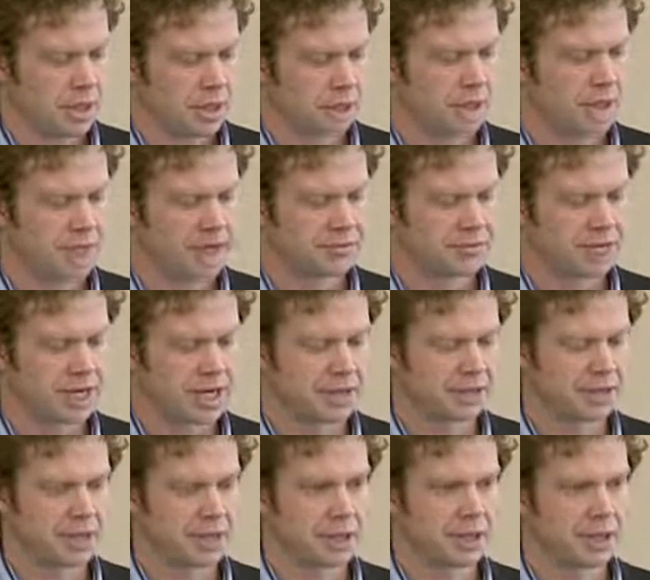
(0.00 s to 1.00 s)
We have
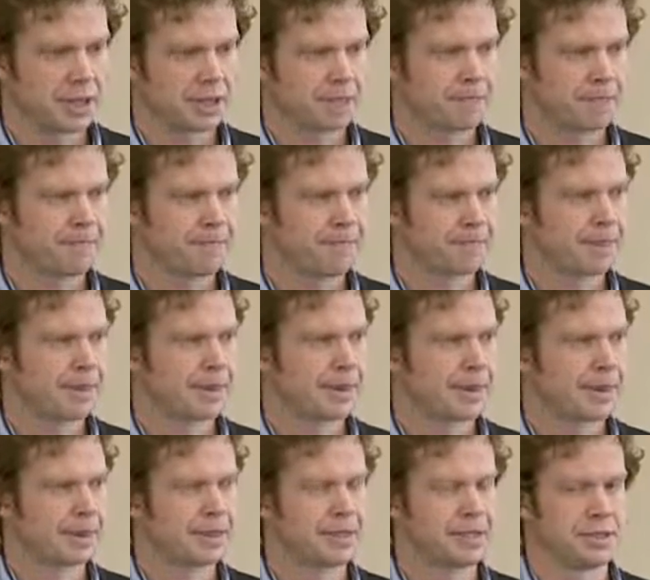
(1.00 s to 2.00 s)
jobs and income.
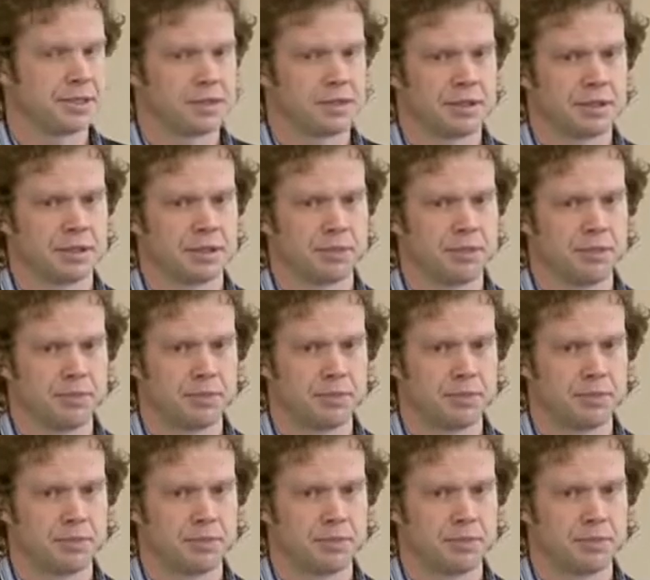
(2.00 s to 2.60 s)
These are